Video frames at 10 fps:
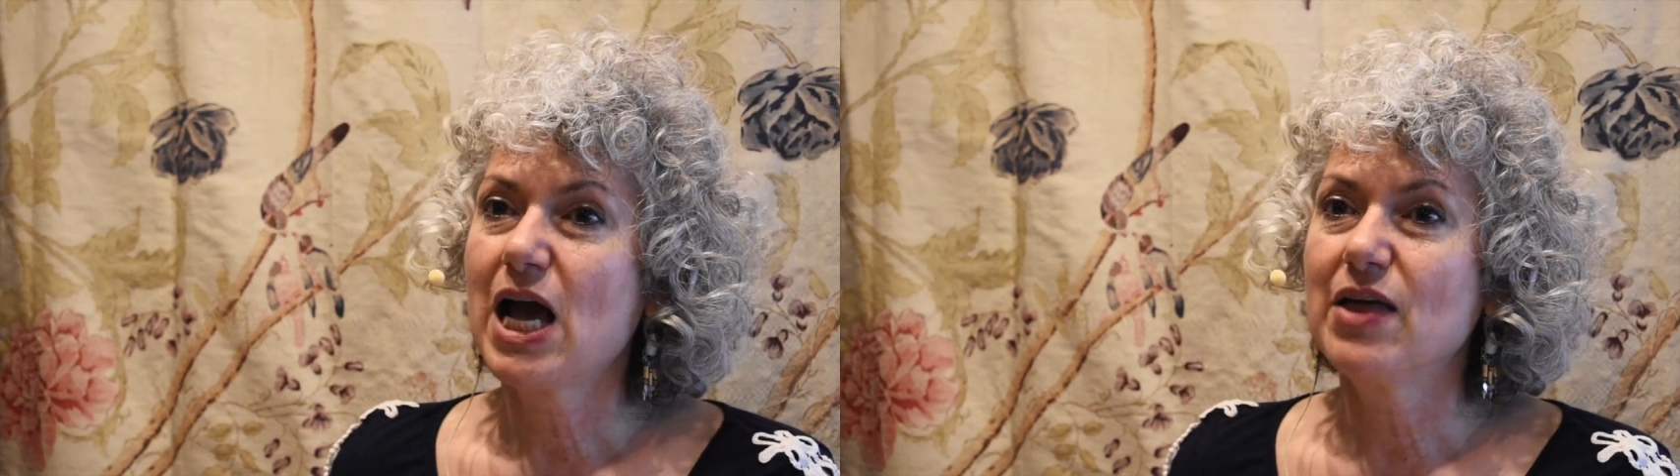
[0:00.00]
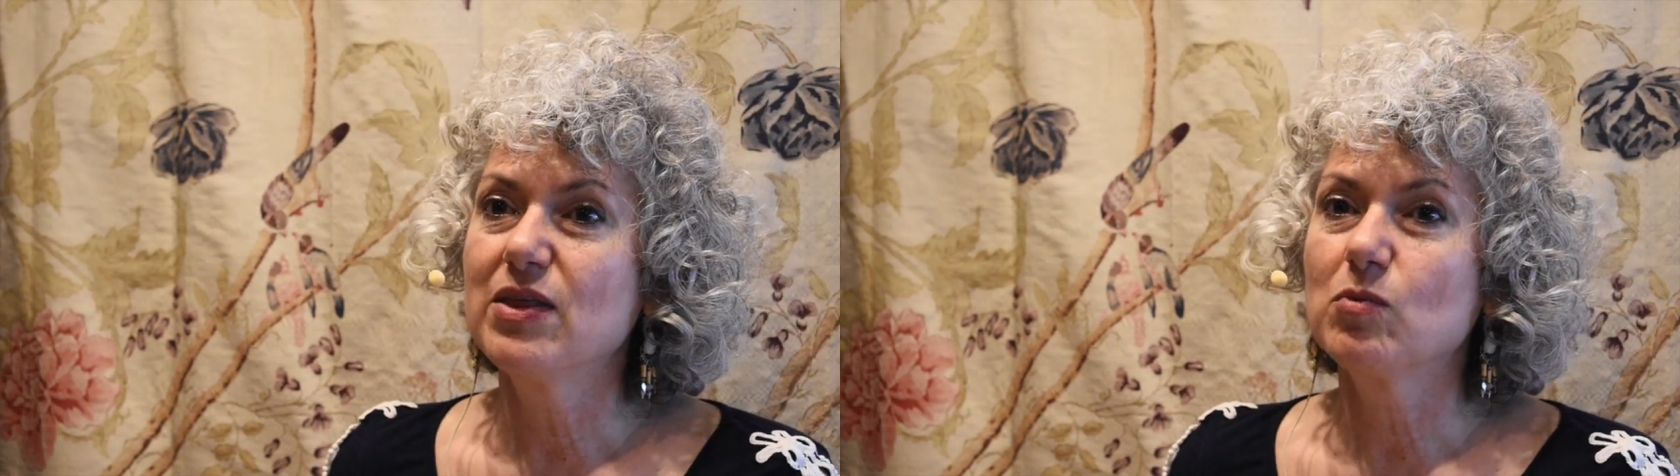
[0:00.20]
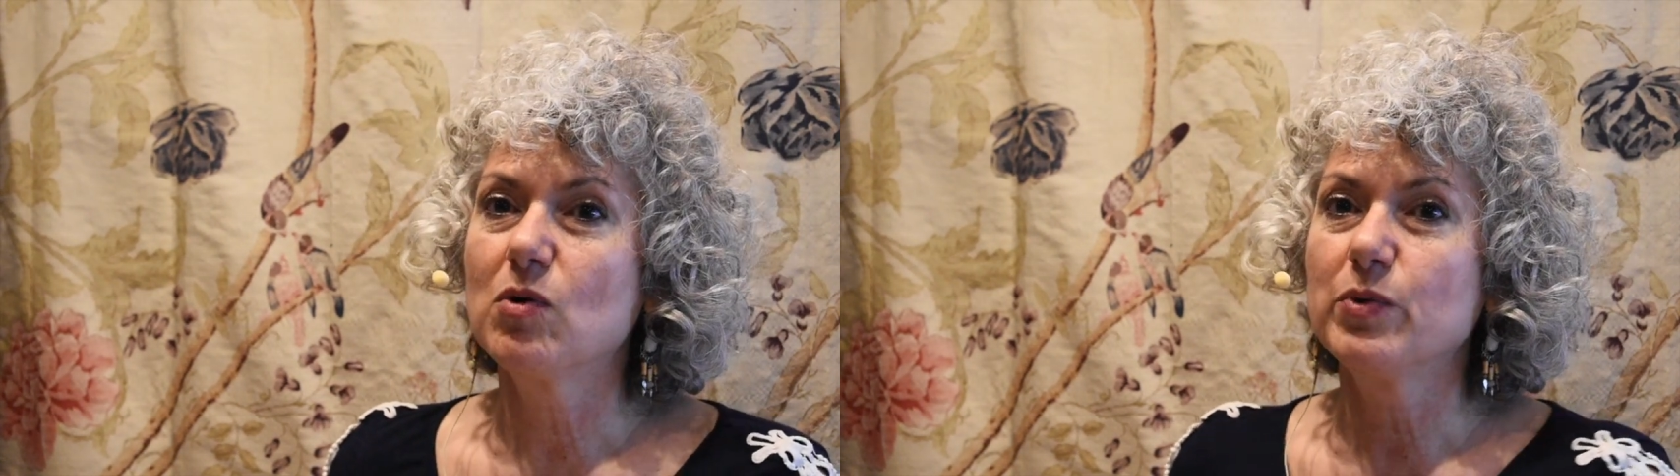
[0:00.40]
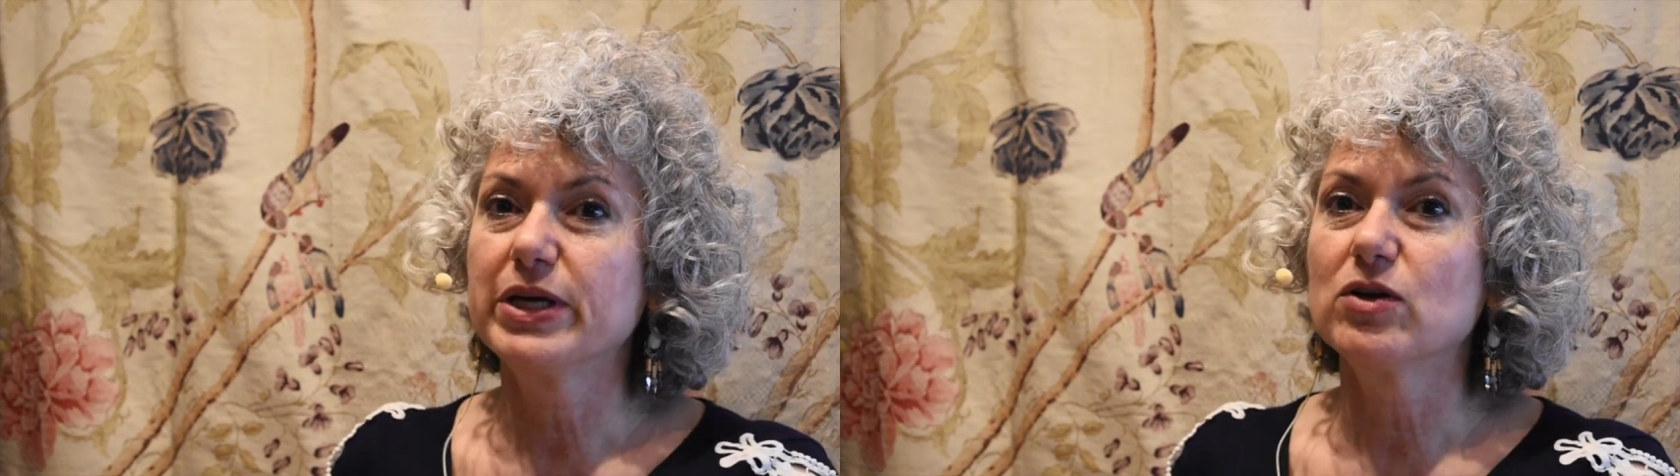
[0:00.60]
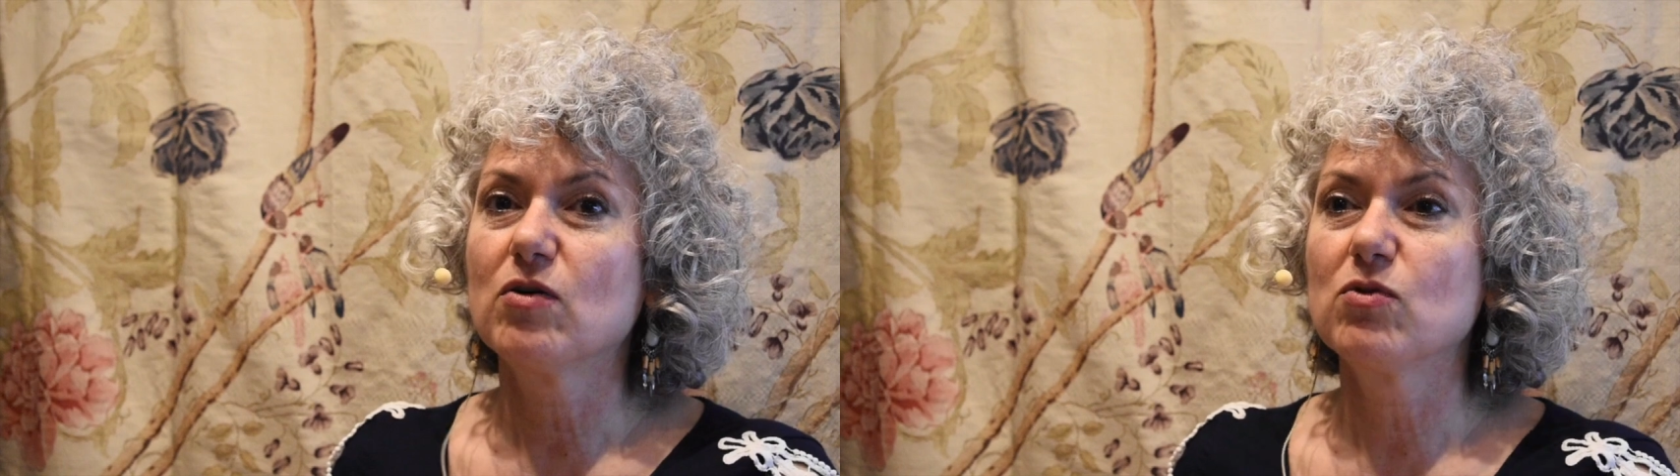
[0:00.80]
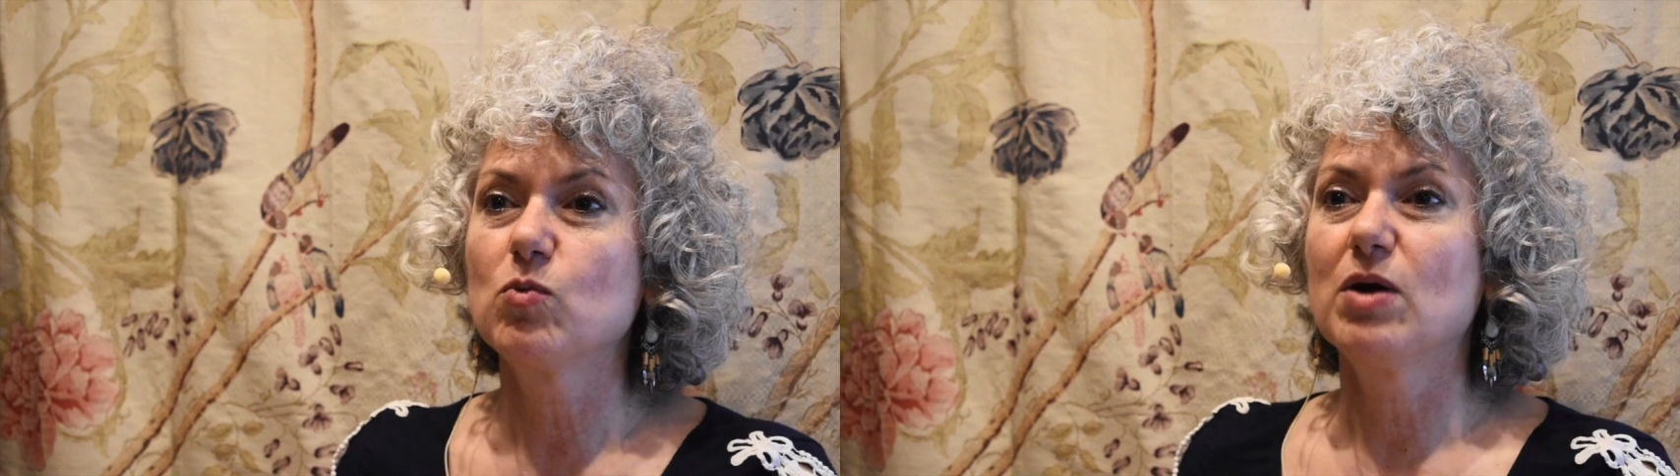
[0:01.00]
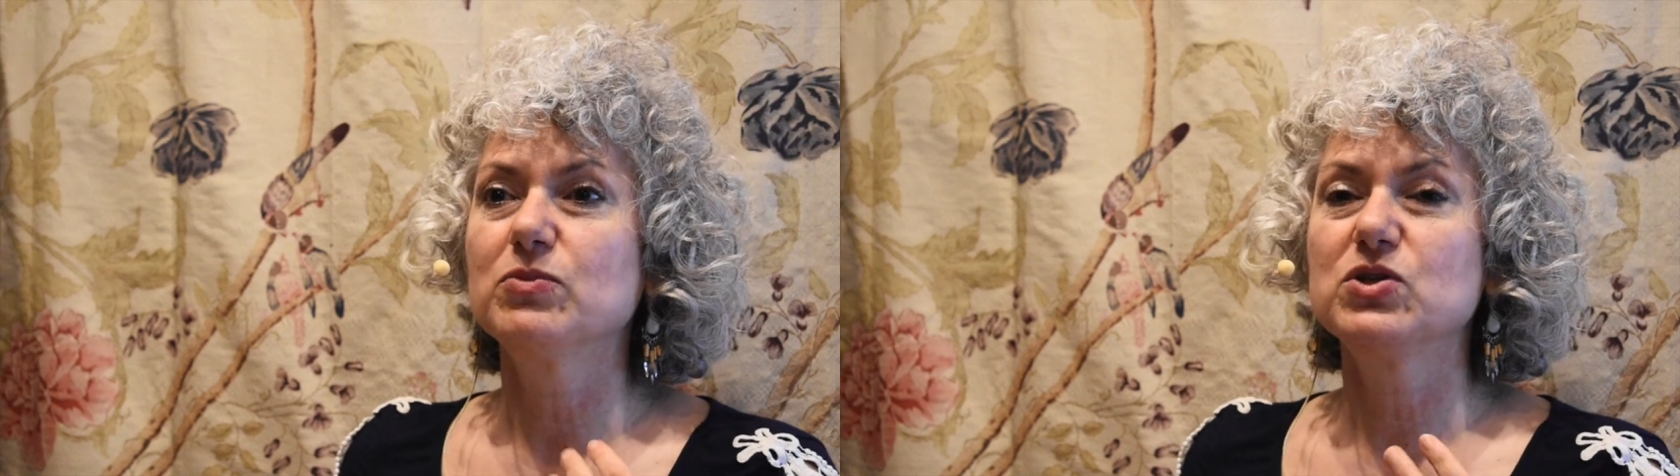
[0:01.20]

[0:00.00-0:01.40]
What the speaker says: And then when we get overwhelmed,